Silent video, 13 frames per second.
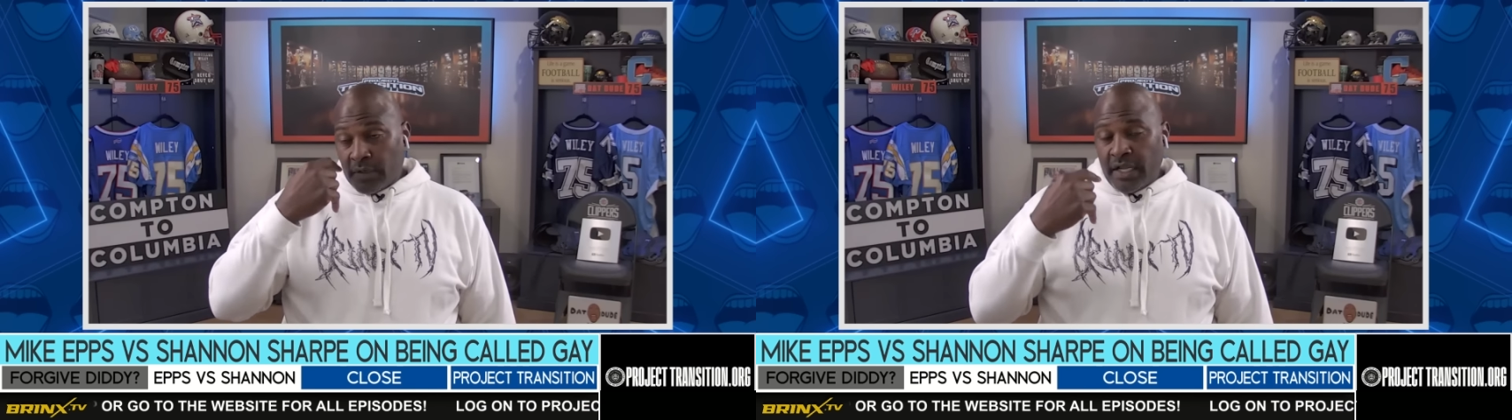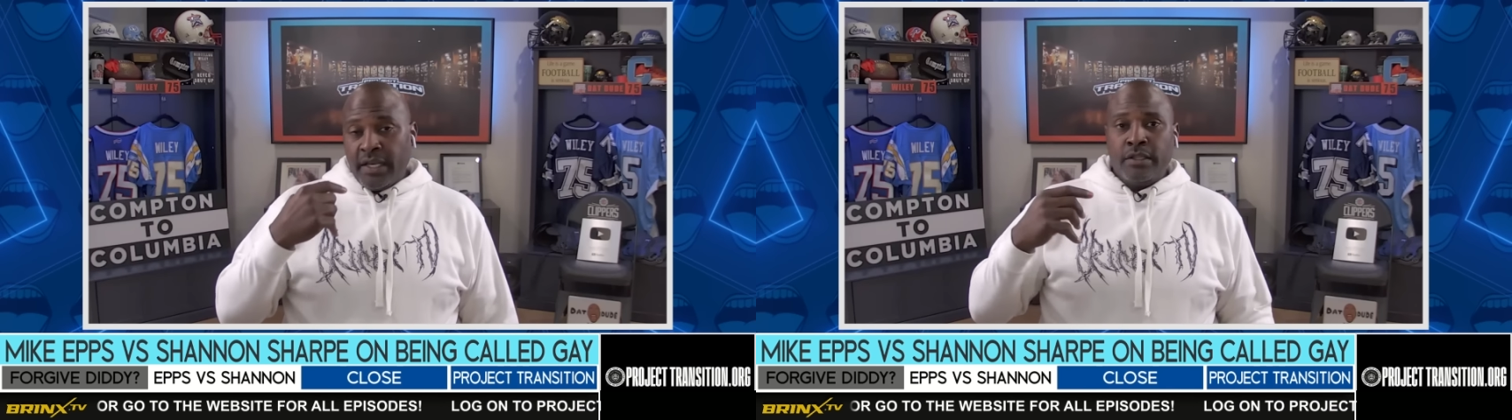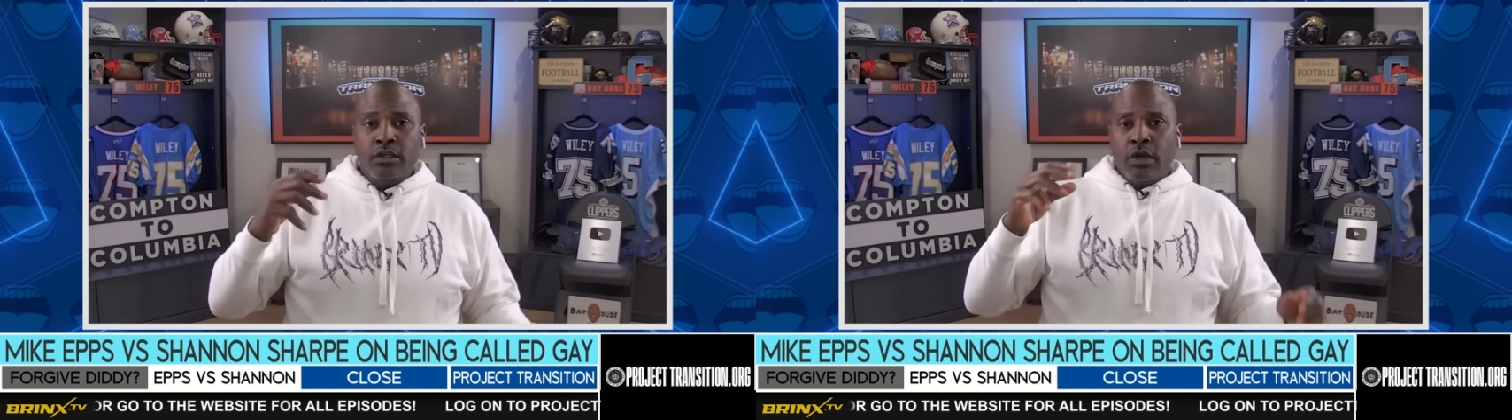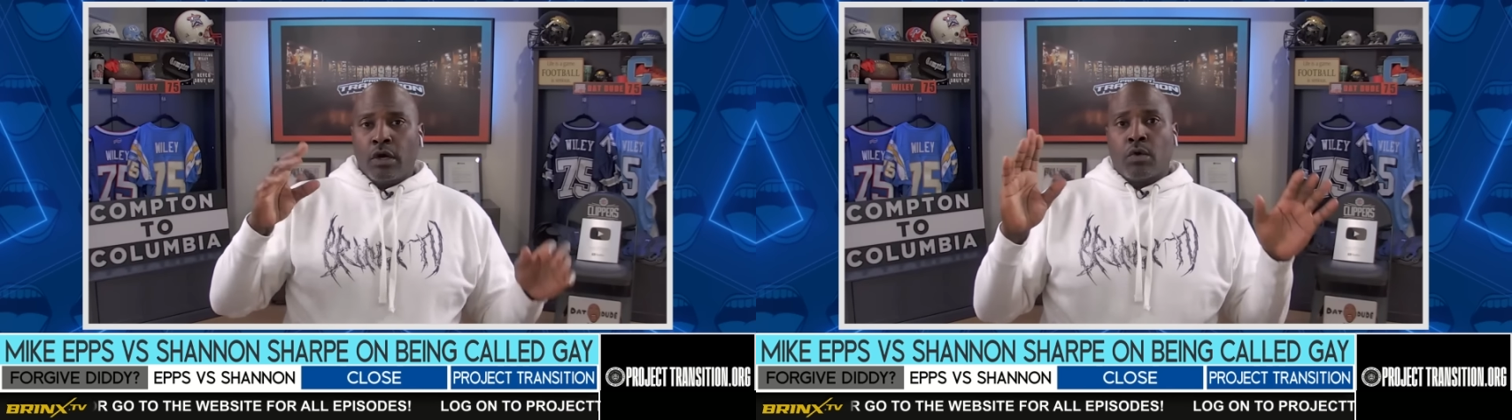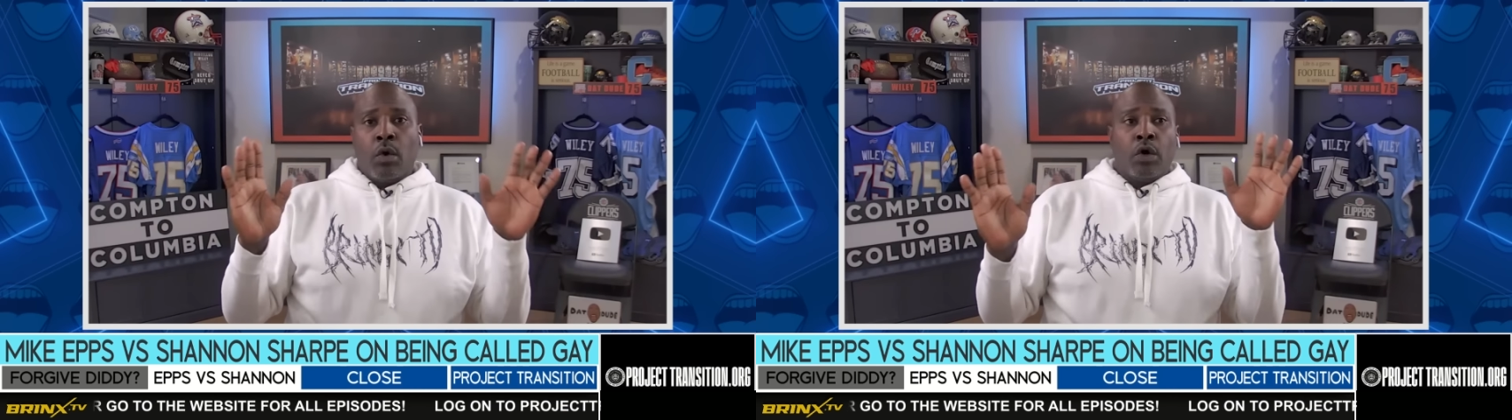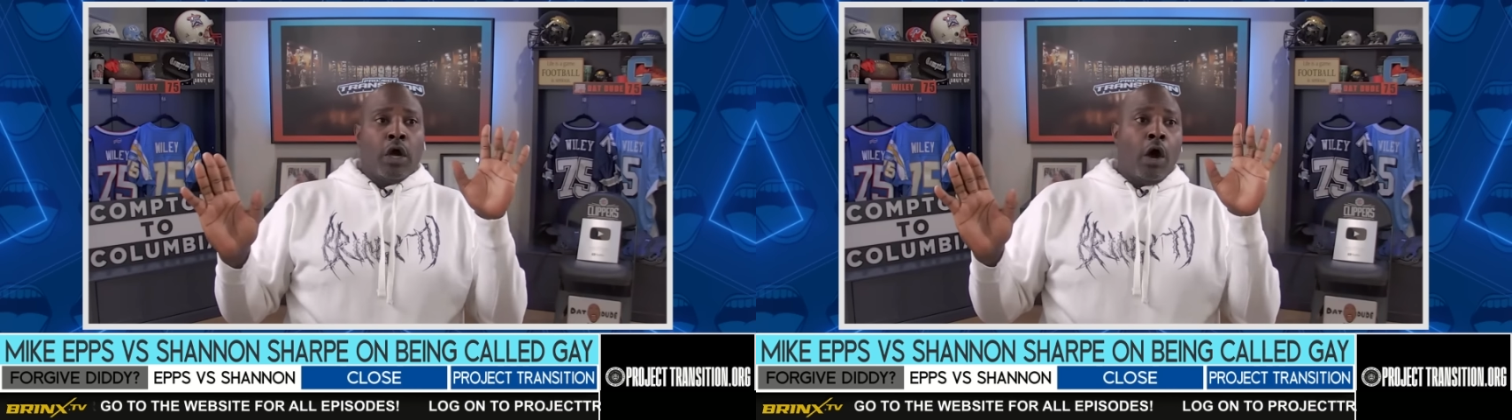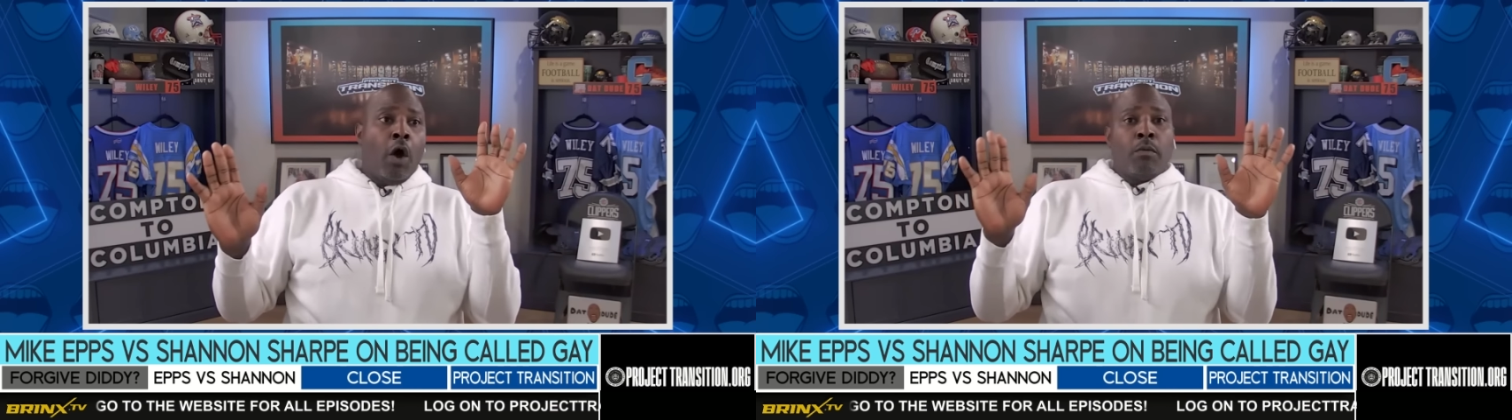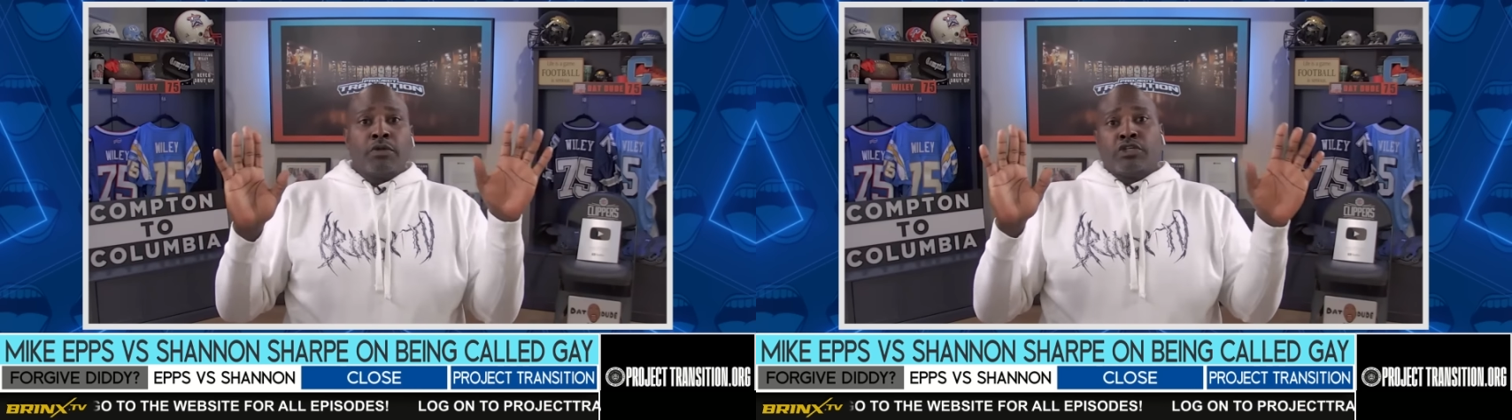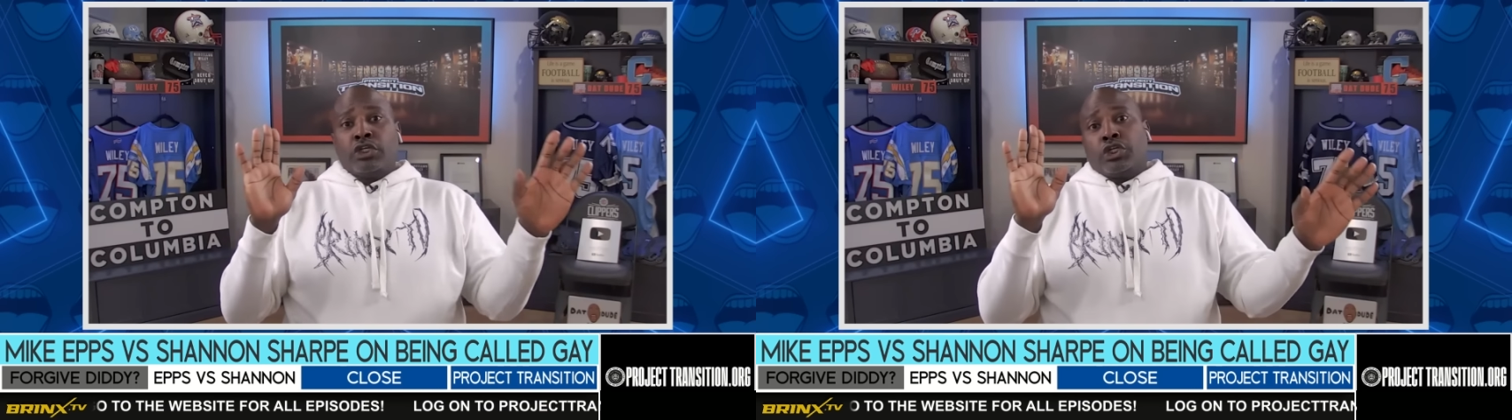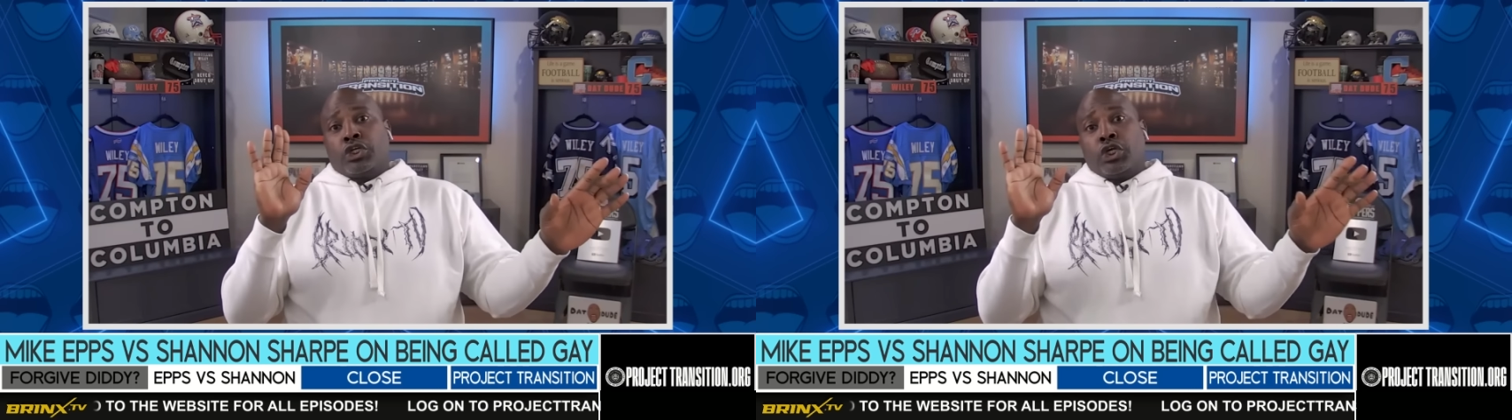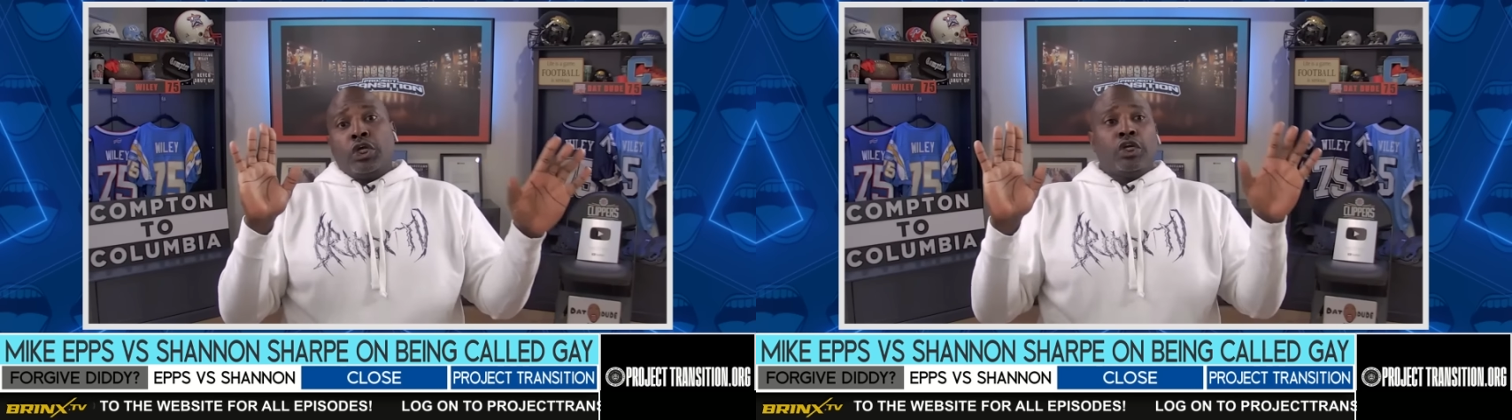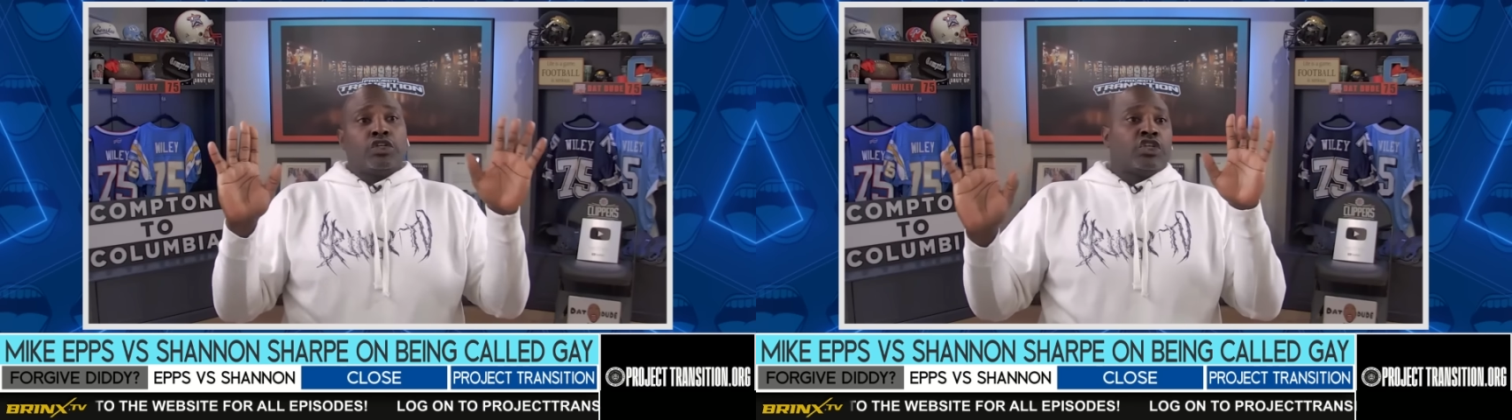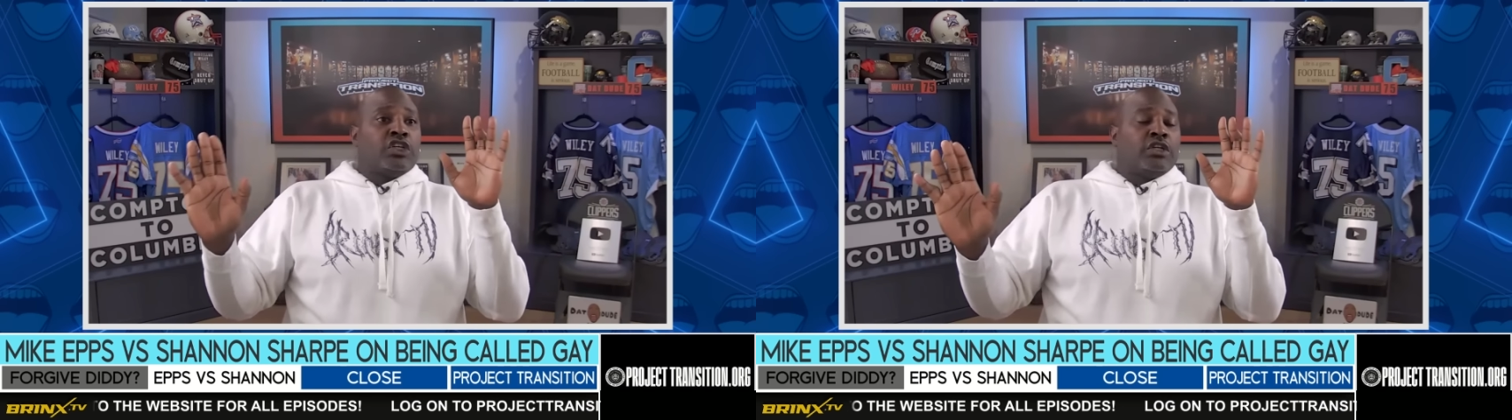And then, you know, growing up, oh, Regina
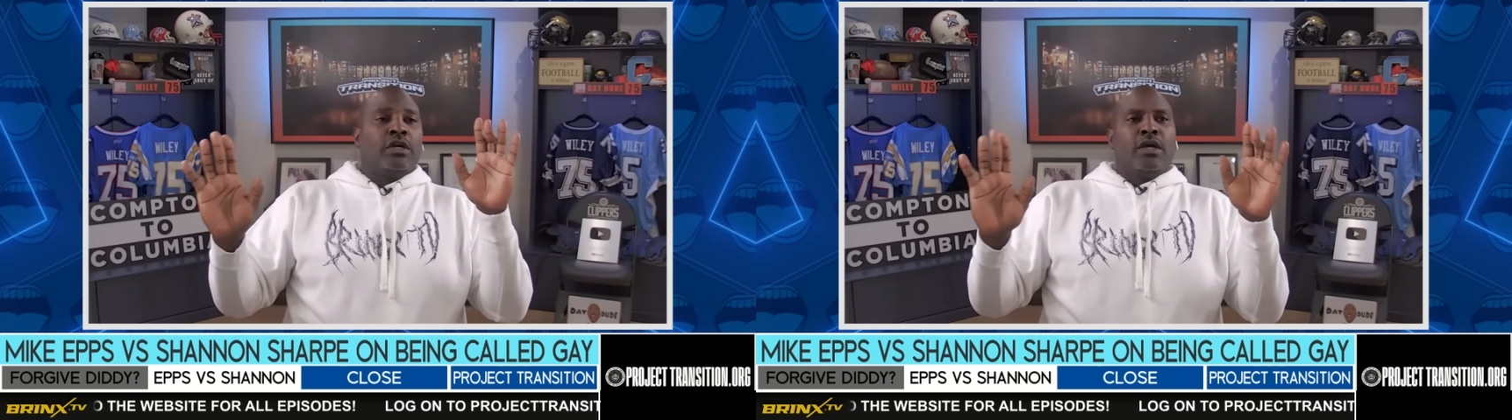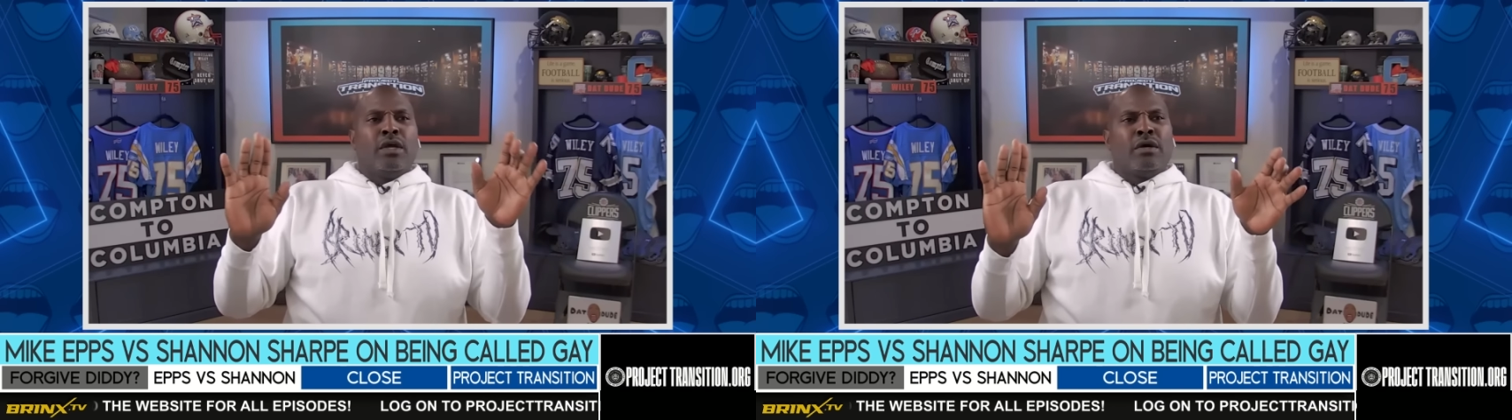King, and she, I